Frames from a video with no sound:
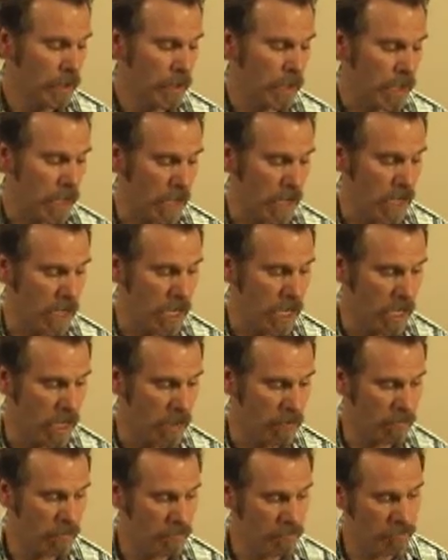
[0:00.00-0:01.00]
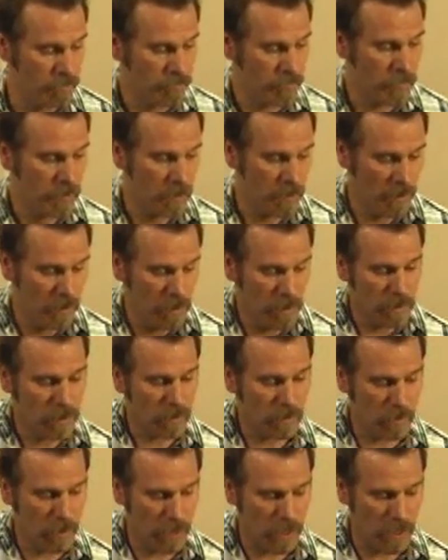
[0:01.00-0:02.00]

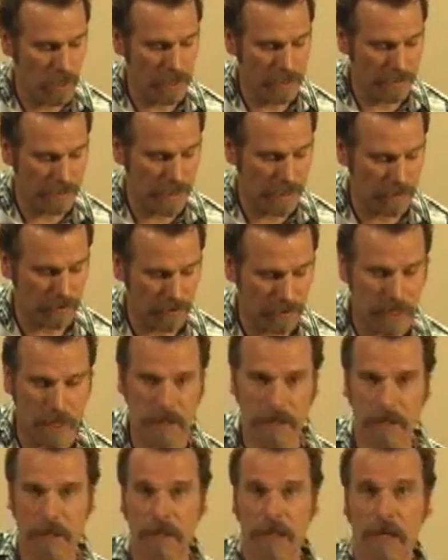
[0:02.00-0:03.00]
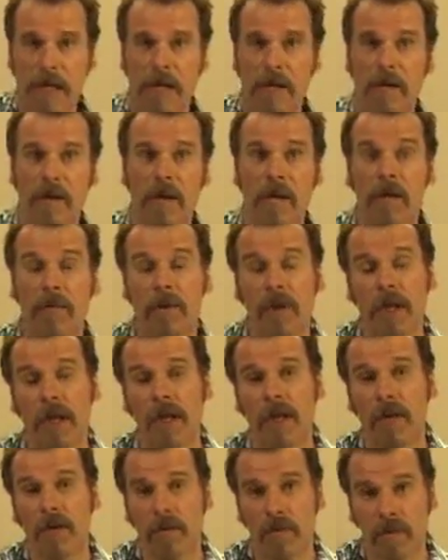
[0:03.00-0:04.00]
So work on these exercises here, and then we'll get
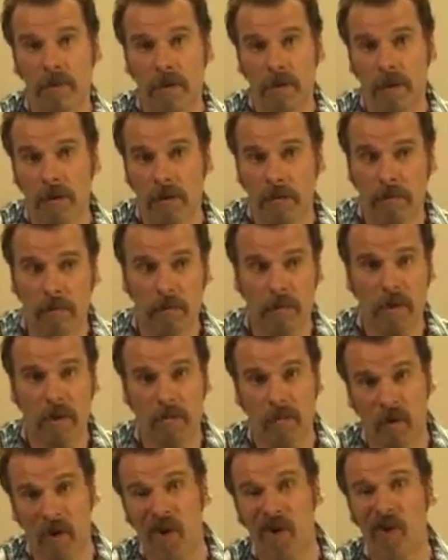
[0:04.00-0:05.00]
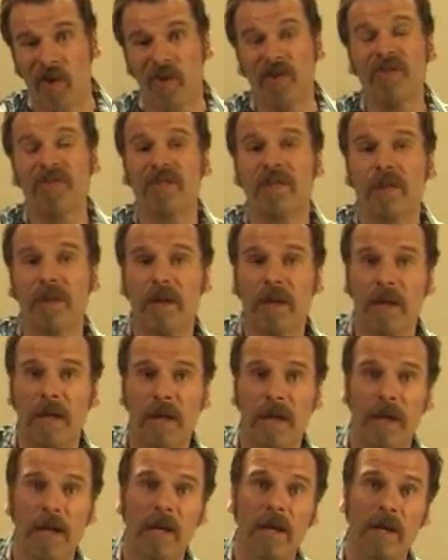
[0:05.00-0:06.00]
into some rolls.
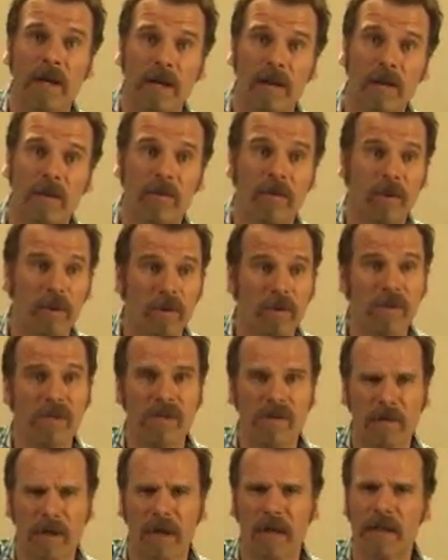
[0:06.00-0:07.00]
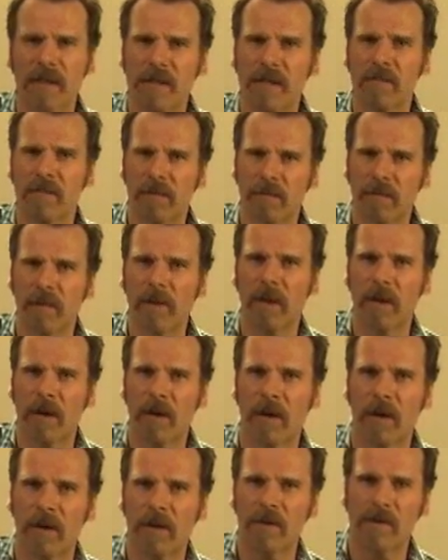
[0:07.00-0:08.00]
Rolls is where it gets really
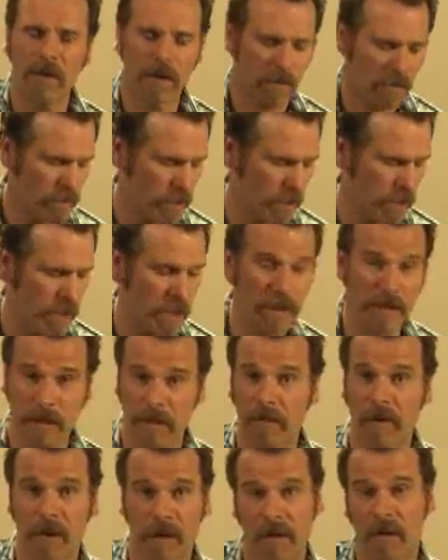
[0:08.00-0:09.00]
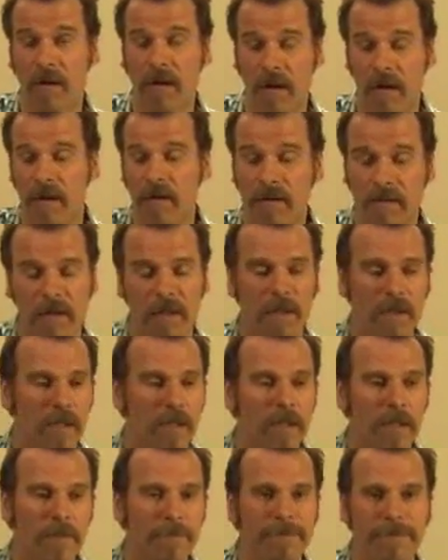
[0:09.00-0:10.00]
hard. So I say really hard.
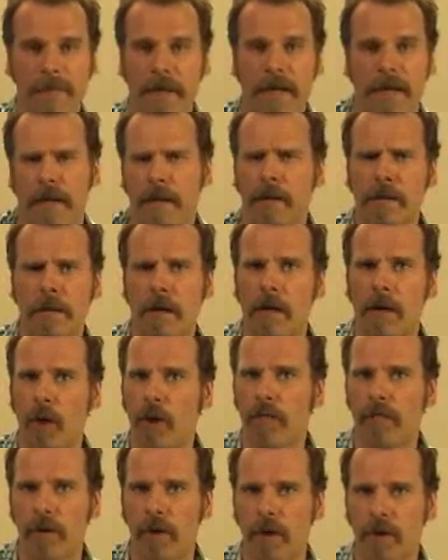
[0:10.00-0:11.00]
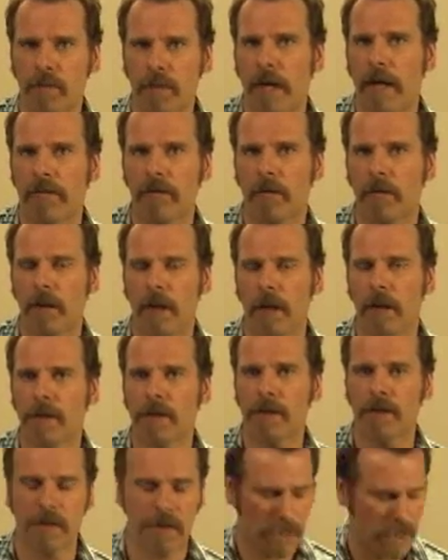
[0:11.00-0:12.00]
Anything's hard at first, but after a while
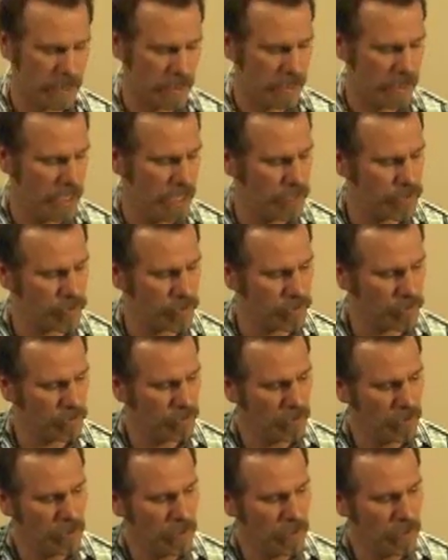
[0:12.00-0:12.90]
it's just second nature.